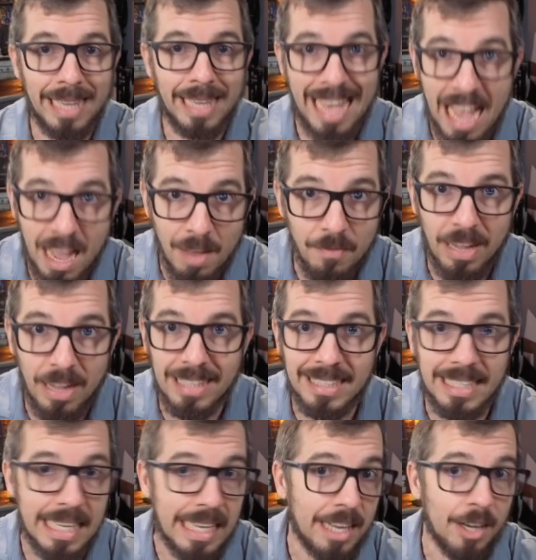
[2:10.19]

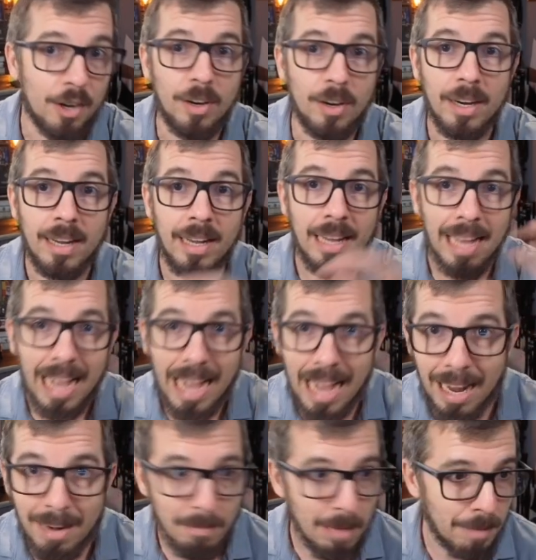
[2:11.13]
canvas here
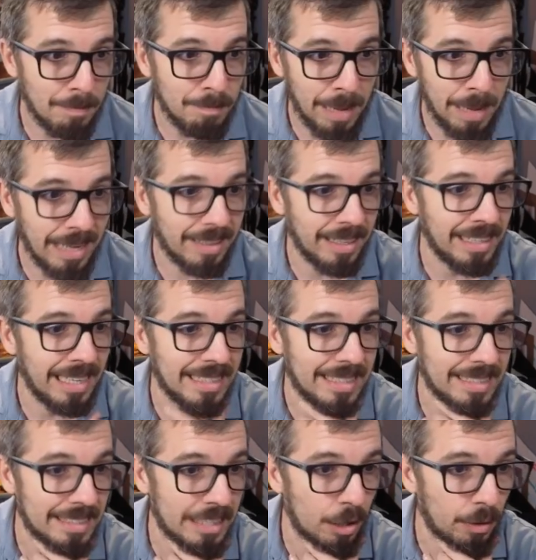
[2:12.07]
and make the
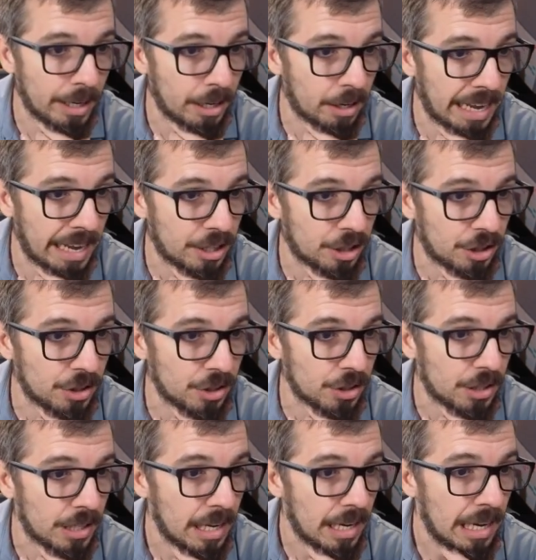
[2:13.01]
necessary
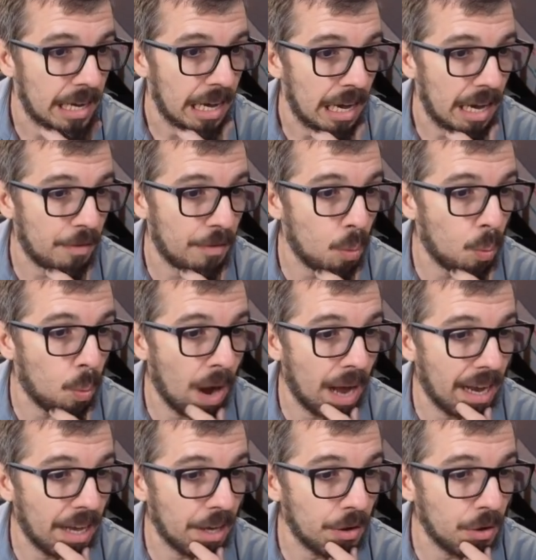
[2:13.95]
connections. If you want to